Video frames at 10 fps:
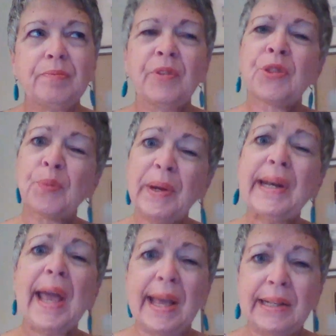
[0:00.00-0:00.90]
3
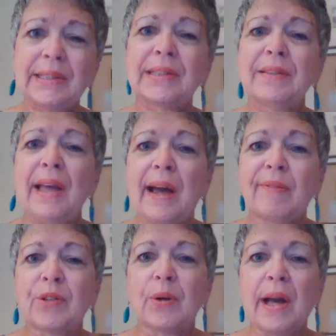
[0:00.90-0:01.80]
days
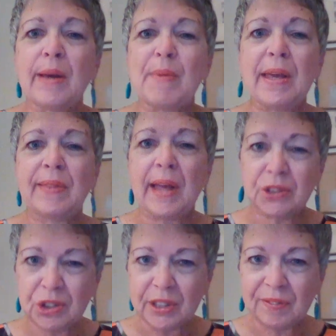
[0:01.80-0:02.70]
after I made
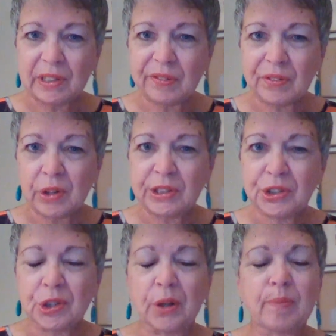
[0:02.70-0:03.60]
that shift in
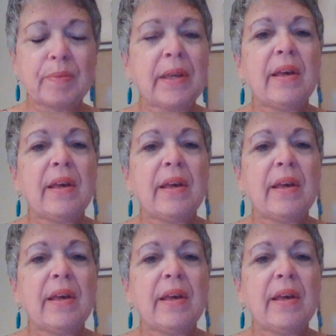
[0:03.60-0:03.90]
furniture,